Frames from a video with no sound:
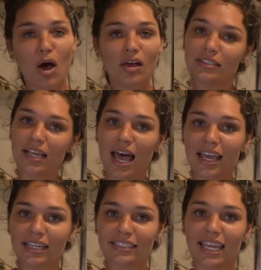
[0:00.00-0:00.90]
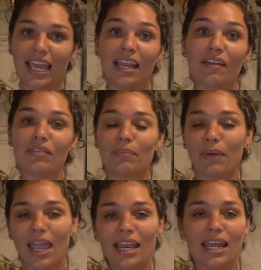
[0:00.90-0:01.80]
size can of the
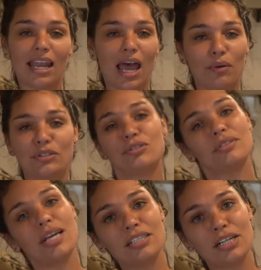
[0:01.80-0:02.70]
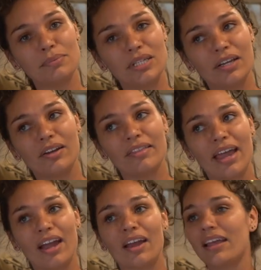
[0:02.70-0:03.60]
paint, and I will do touch-ups here and
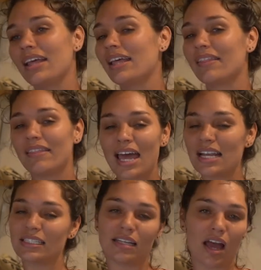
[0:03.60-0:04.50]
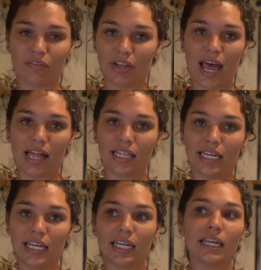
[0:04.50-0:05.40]
there. That is not
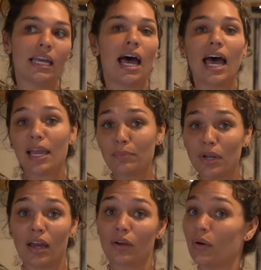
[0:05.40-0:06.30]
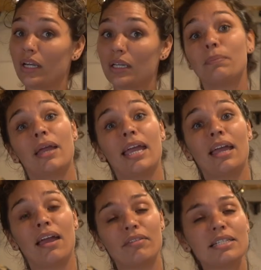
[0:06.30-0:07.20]
reality. I am not going to paint
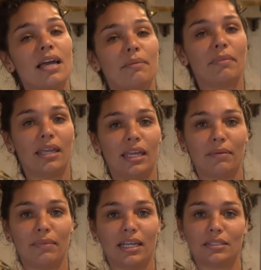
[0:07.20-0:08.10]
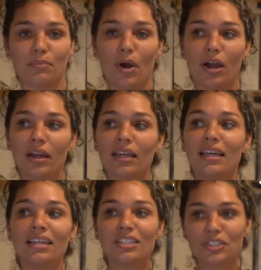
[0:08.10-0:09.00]
every time my kid makes a mark.
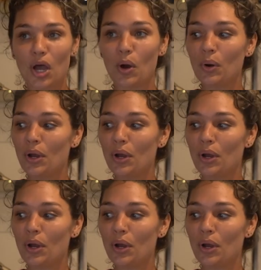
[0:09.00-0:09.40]
So